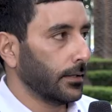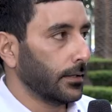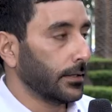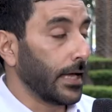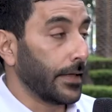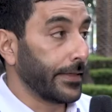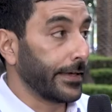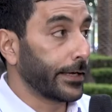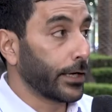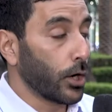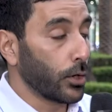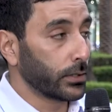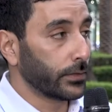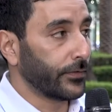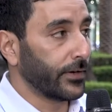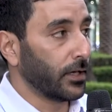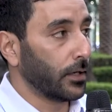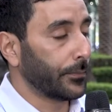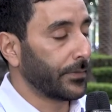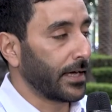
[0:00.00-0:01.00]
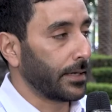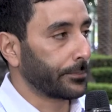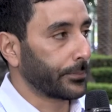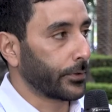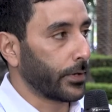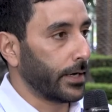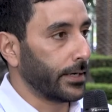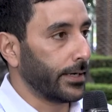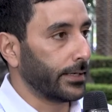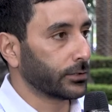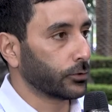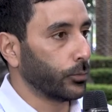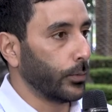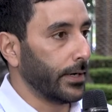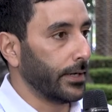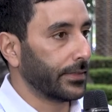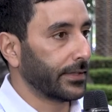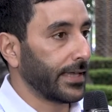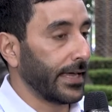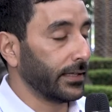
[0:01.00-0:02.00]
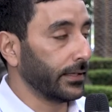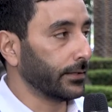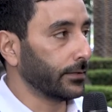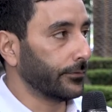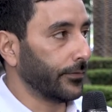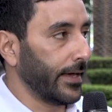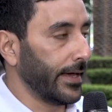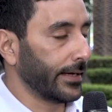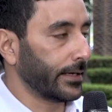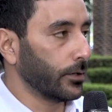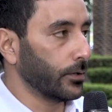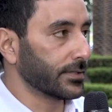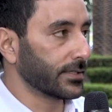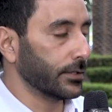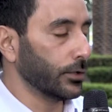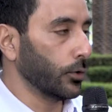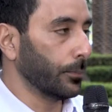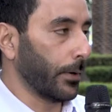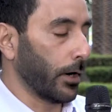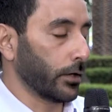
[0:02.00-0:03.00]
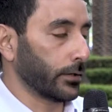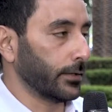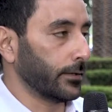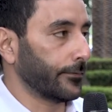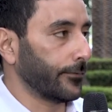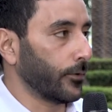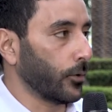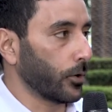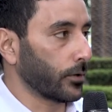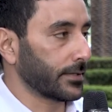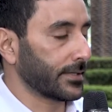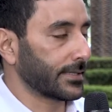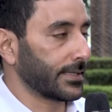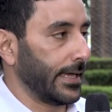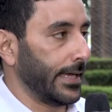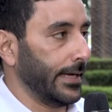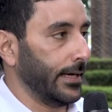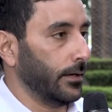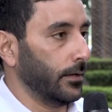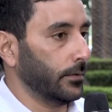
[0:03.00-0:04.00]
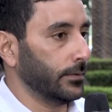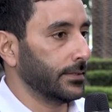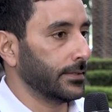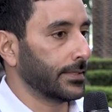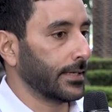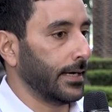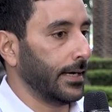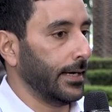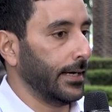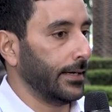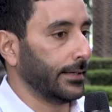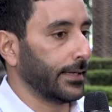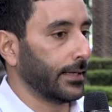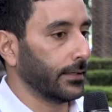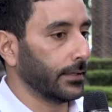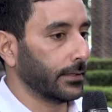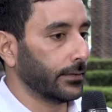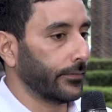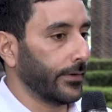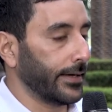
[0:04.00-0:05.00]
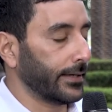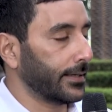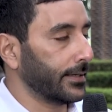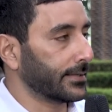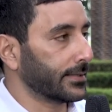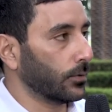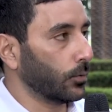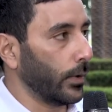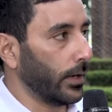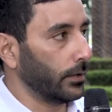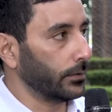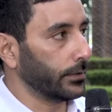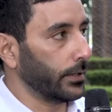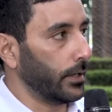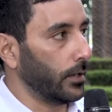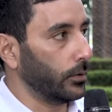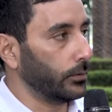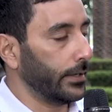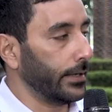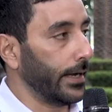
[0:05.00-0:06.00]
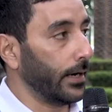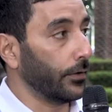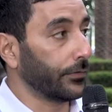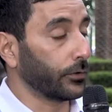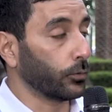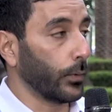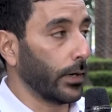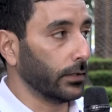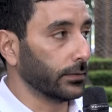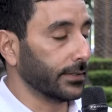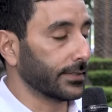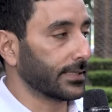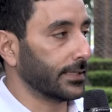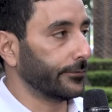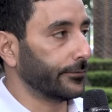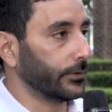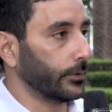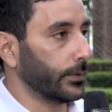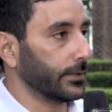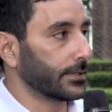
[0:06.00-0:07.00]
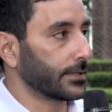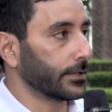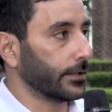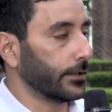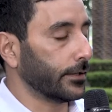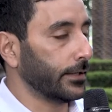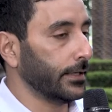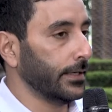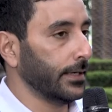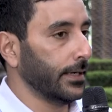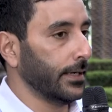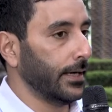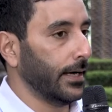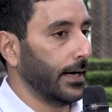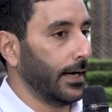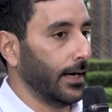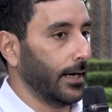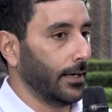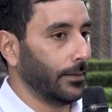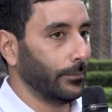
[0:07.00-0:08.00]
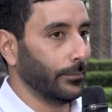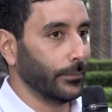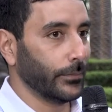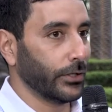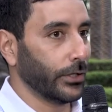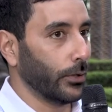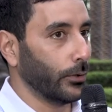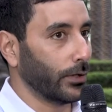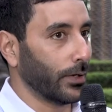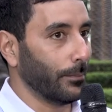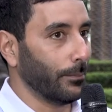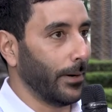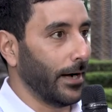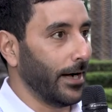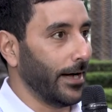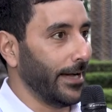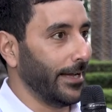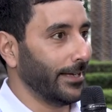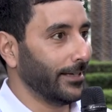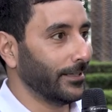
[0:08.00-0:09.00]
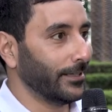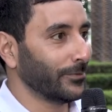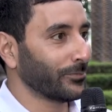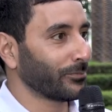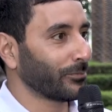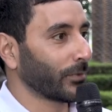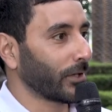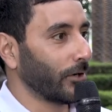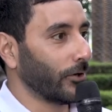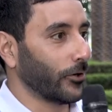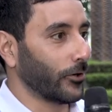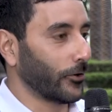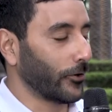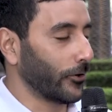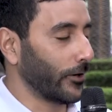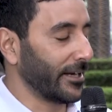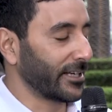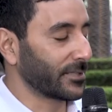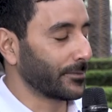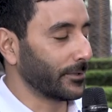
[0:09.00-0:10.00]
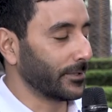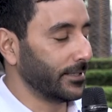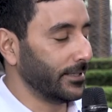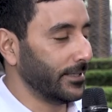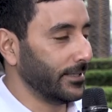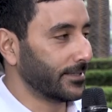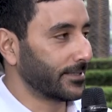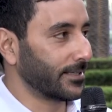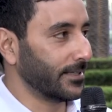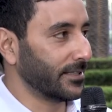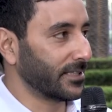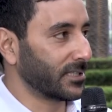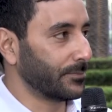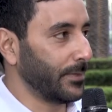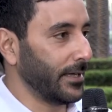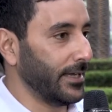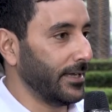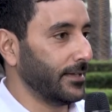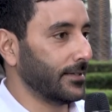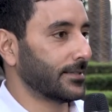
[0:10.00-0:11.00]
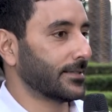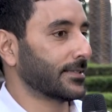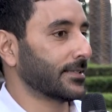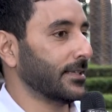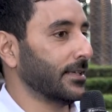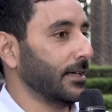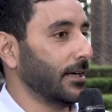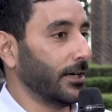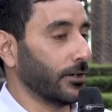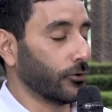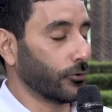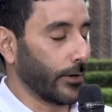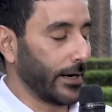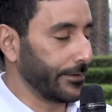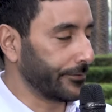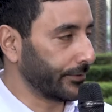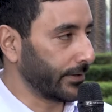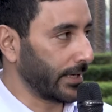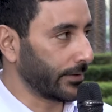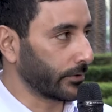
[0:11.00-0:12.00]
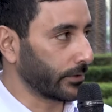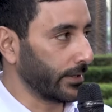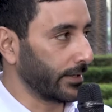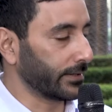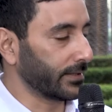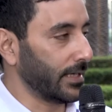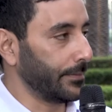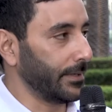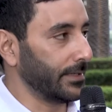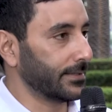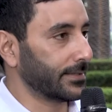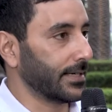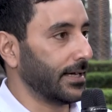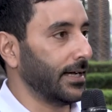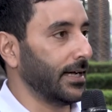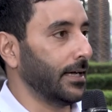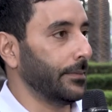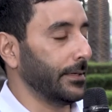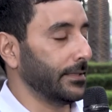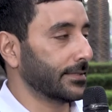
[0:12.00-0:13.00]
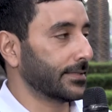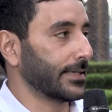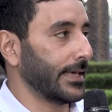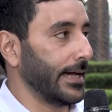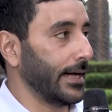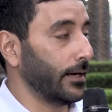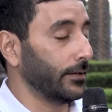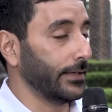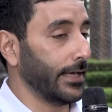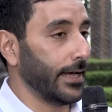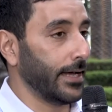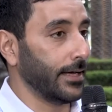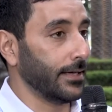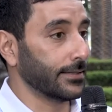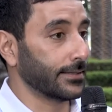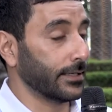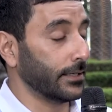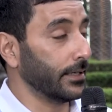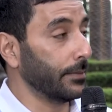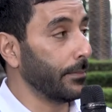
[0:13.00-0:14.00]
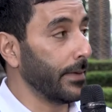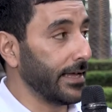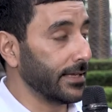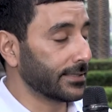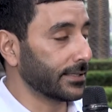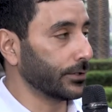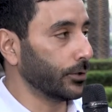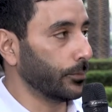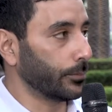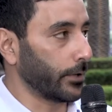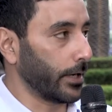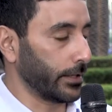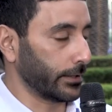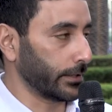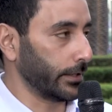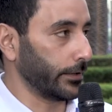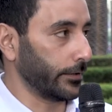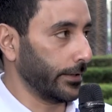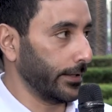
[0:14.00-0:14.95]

Yeah, they co-developed that product with Kelly Levesque, who's the new partner for Sound. Kelly Levesque is a well-known health and wellness influencer. You know, combine her expertise in the space, a great flavor like lemon thyme, and Sound has an amazing new product on their